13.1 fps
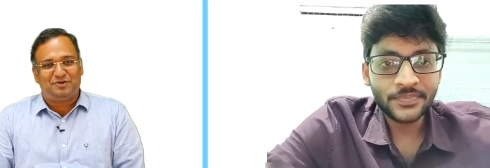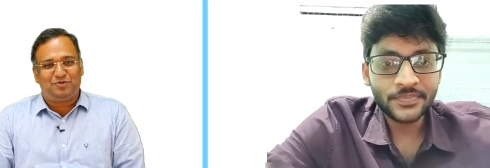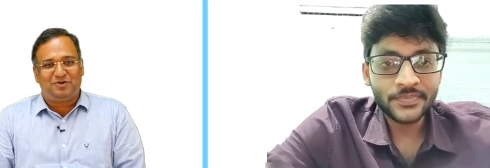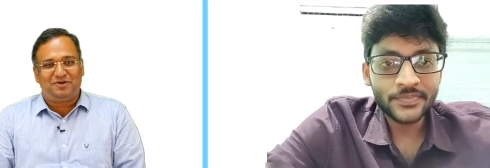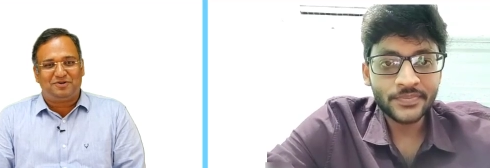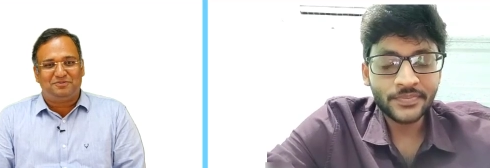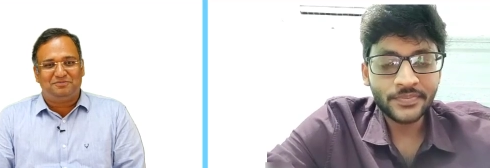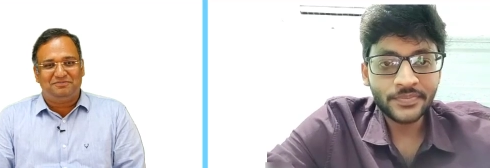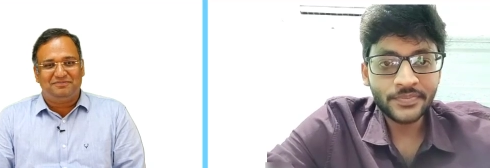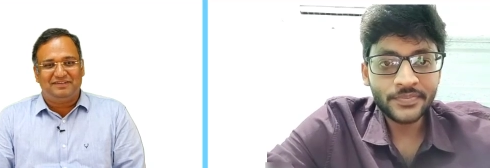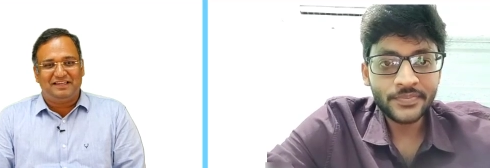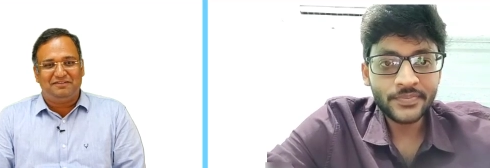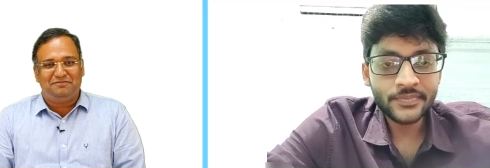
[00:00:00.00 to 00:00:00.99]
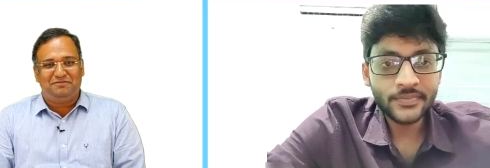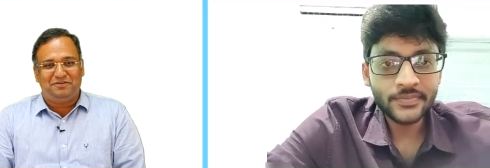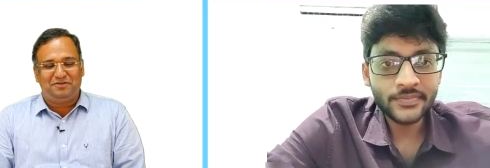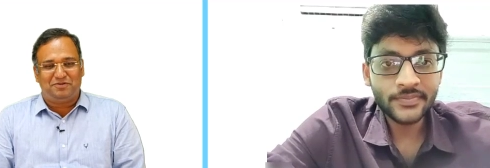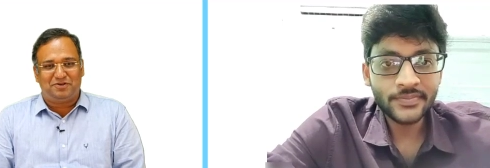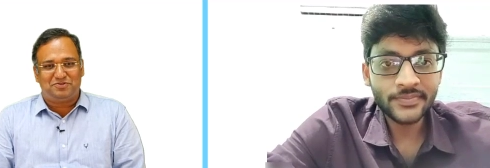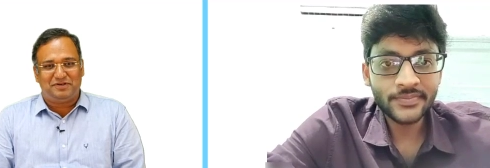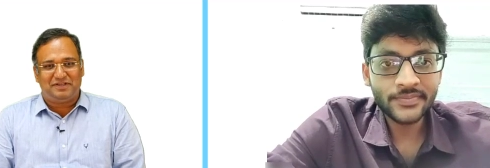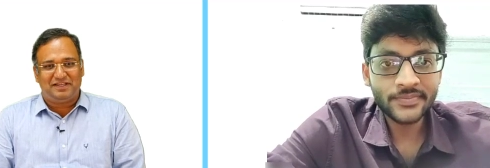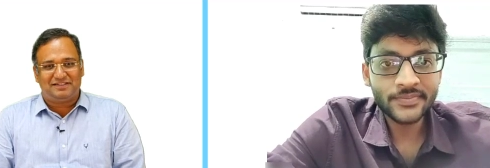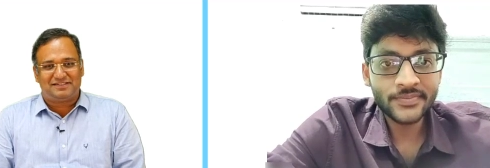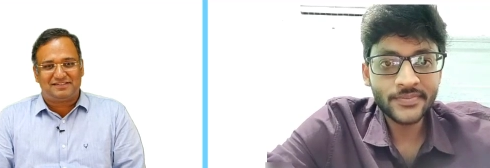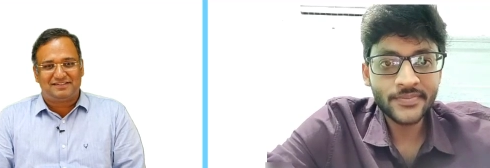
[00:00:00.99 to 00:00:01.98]
Speaker 1: you want to give your
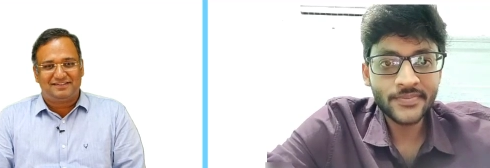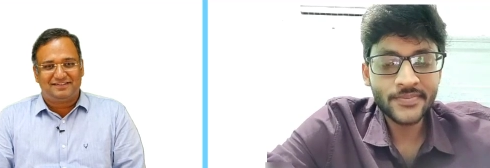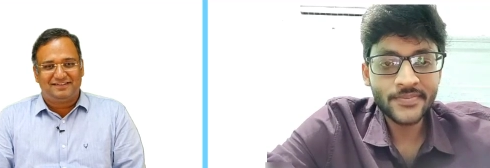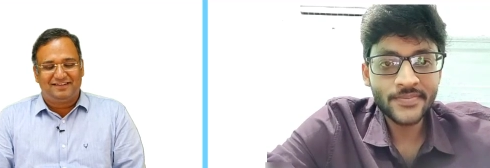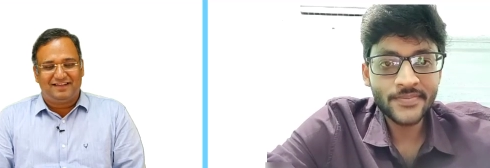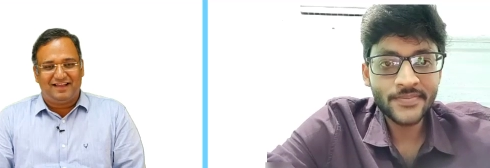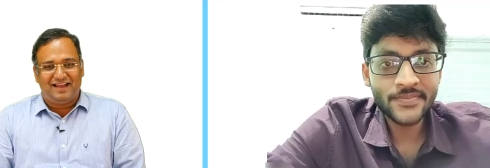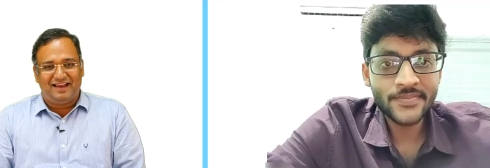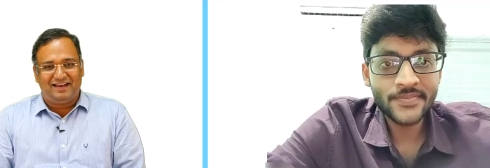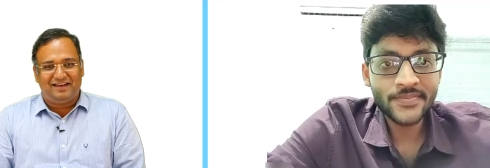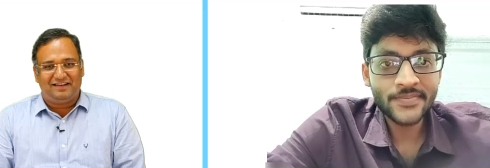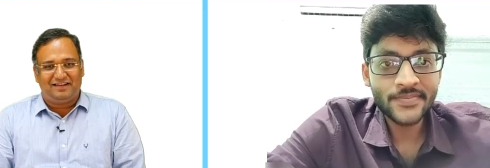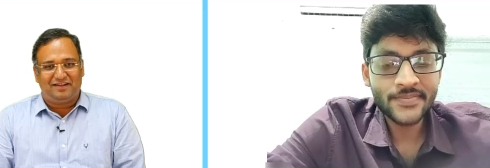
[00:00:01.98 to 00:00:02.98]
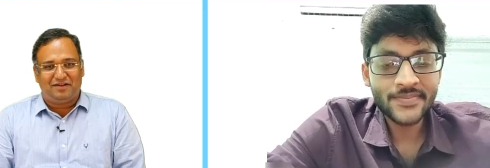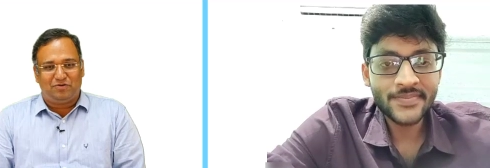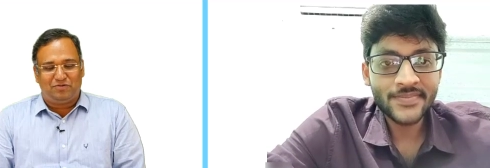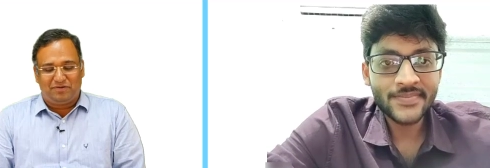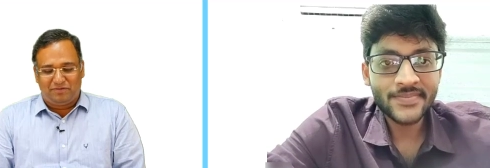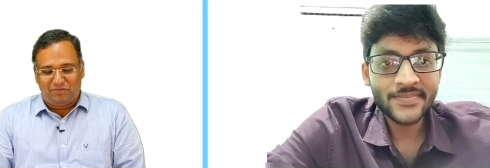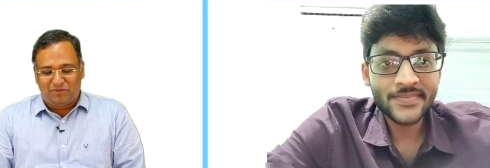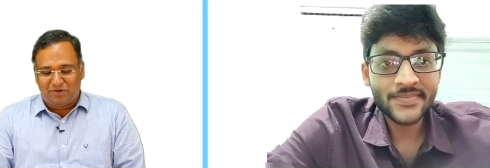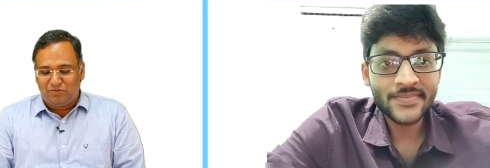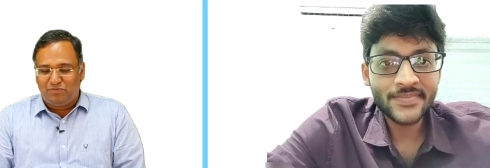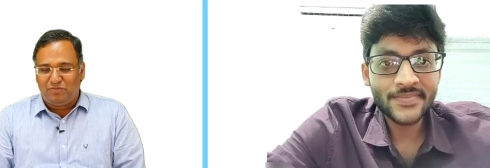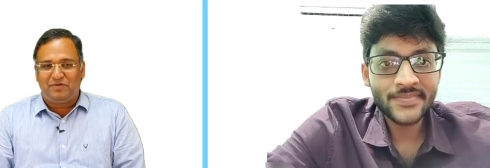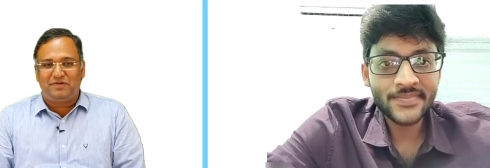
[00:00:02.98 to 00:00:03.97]
juniors and
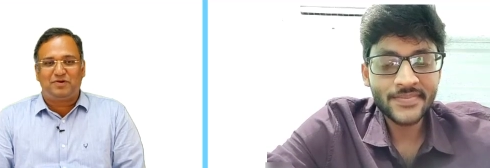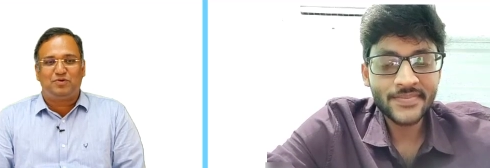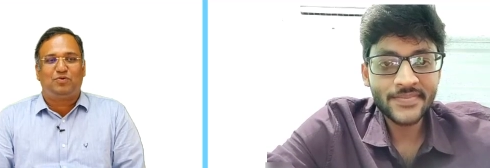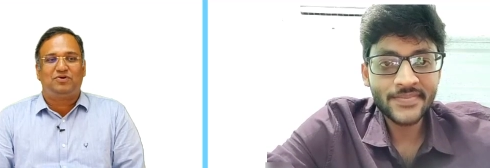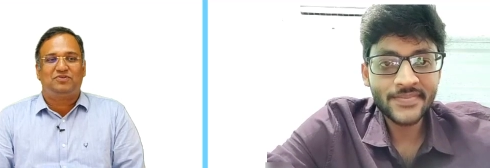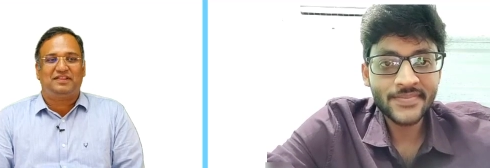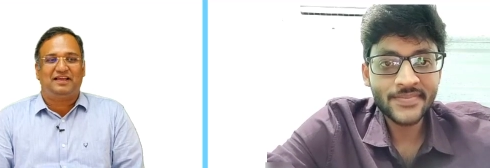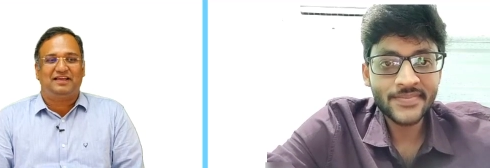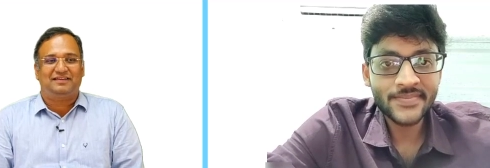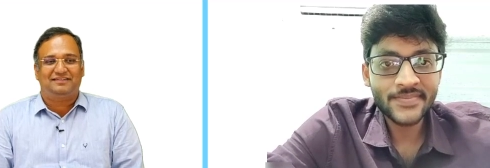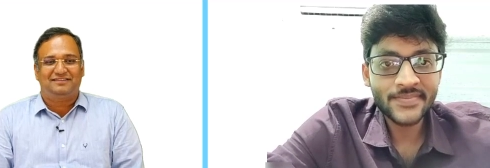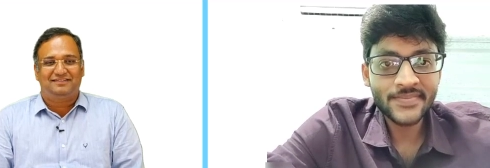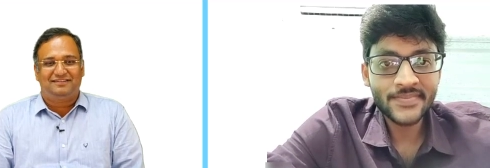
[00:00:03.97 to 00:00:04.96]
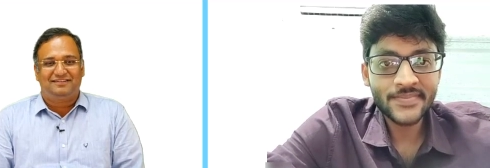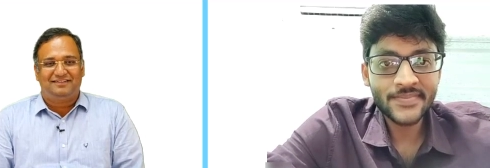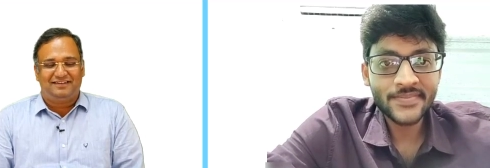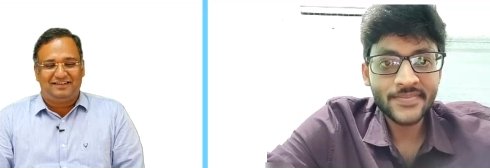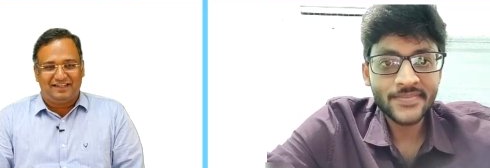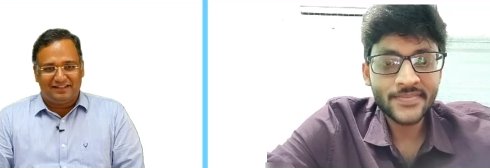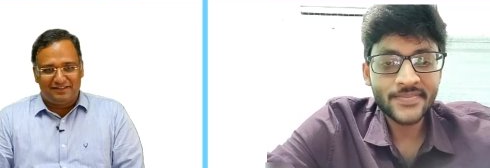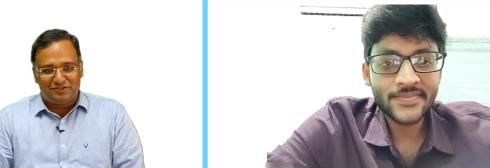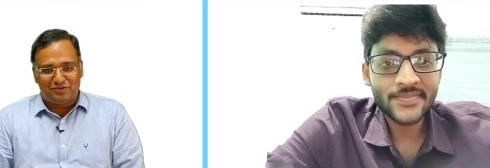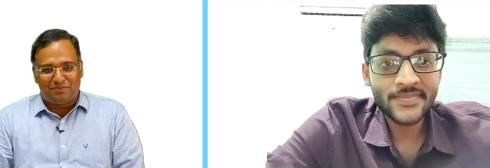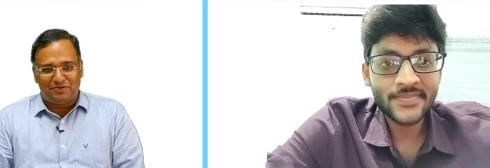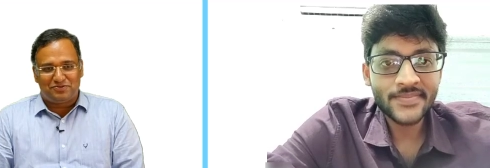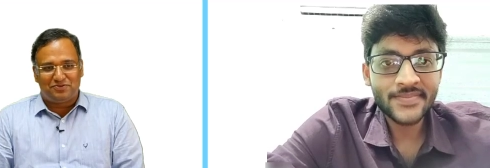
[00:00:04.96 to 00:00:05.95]
whomever you want to thank? Take this
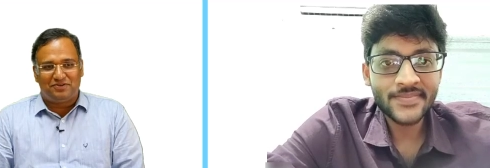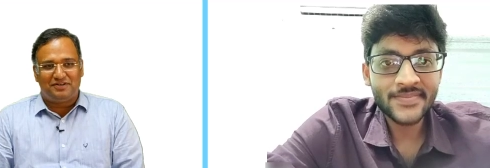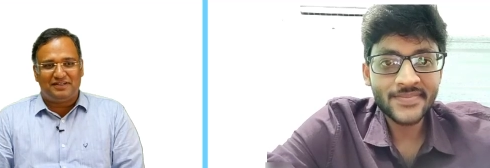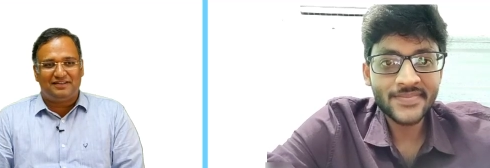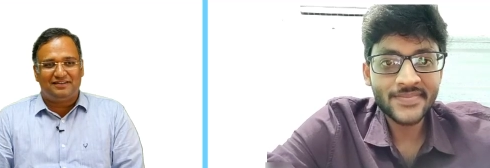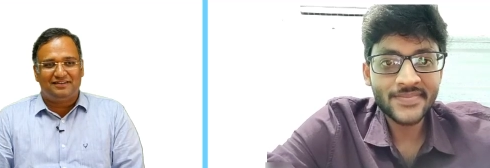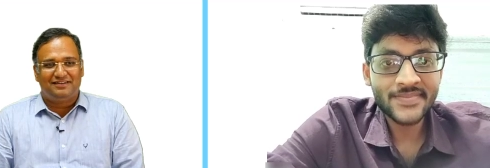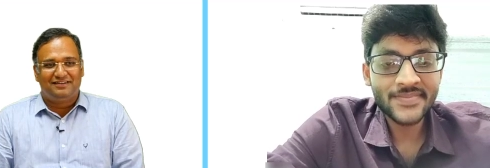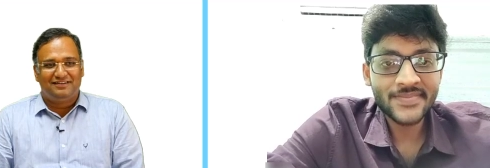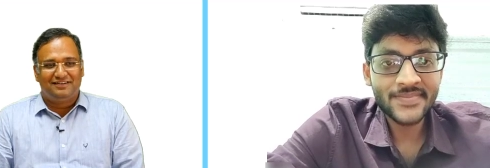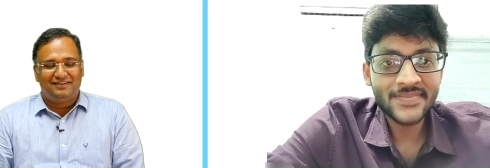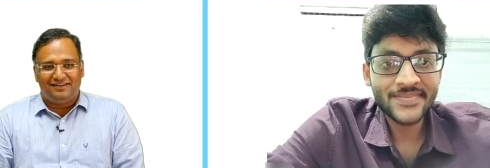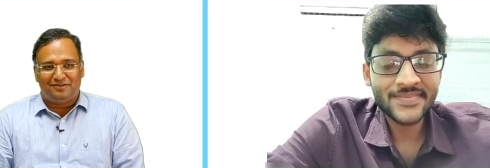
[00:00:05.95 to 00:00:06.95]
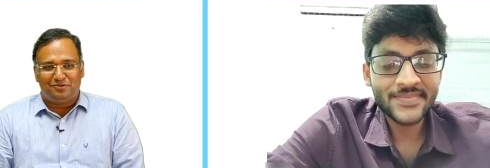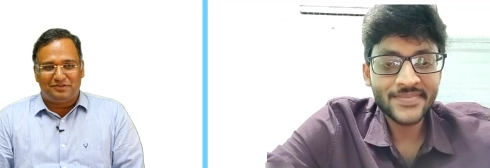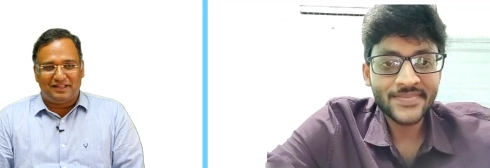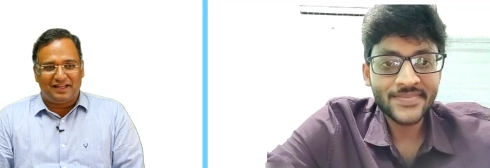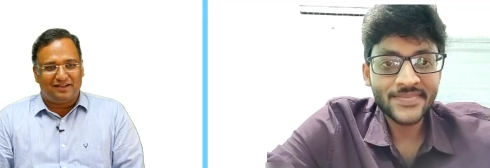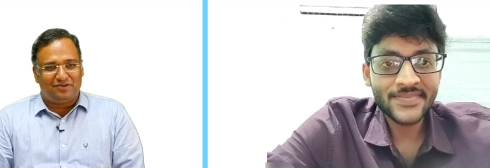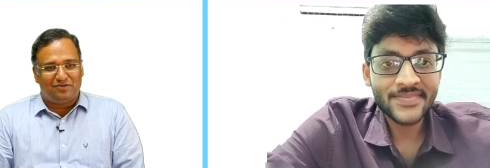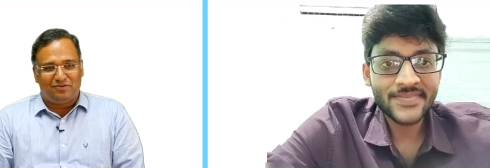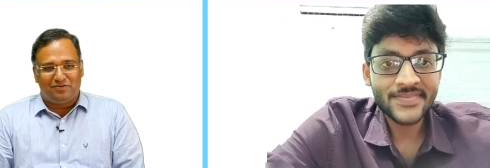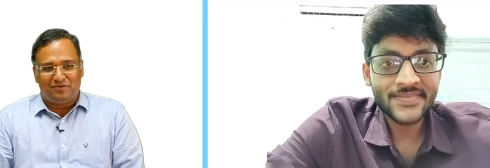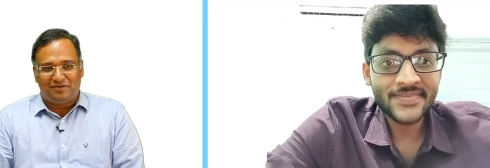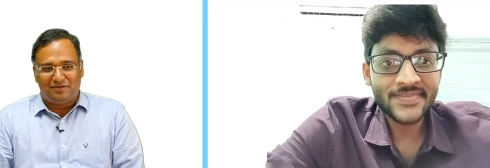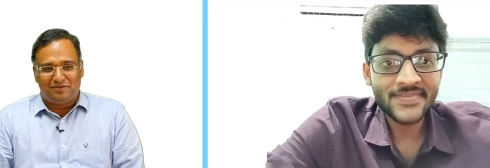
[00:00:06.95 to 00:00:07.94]
opportunity to thank
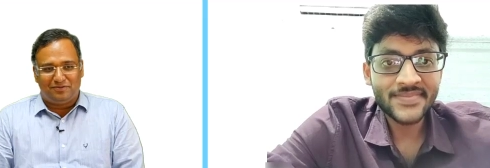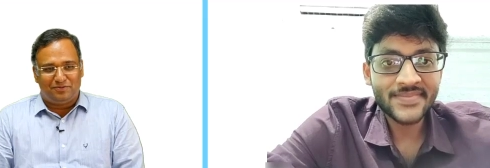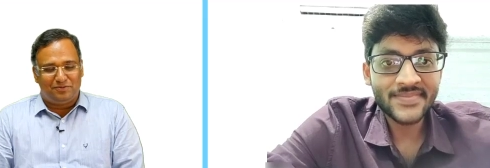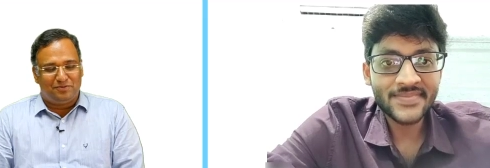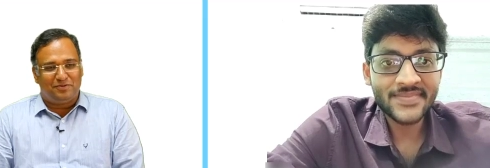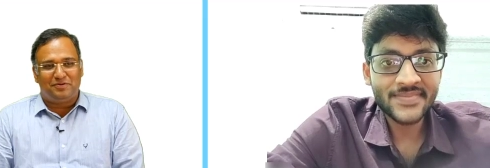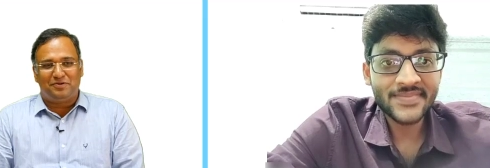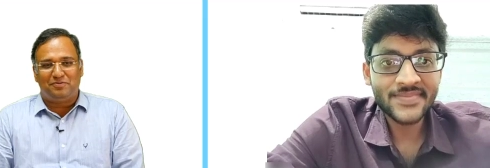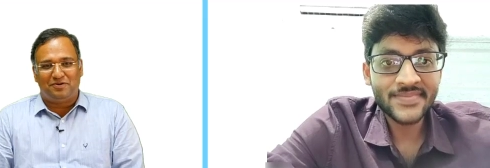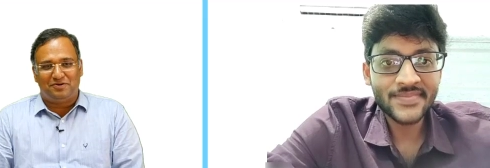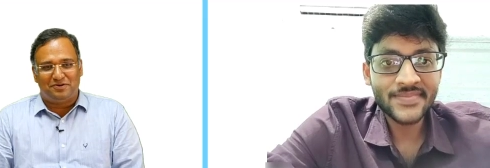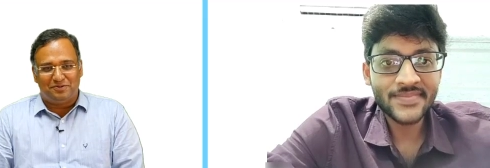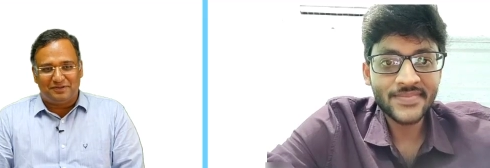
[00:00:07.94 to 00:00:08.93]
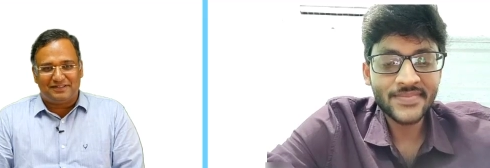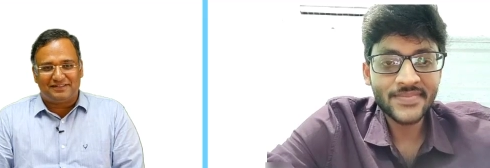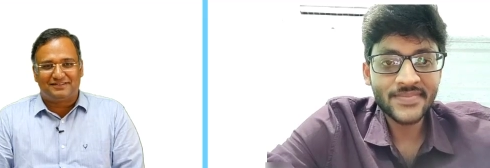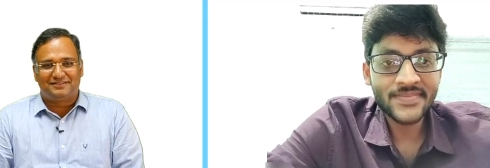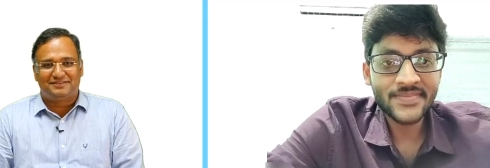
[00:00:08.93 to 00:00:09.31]
whomever you want to do it.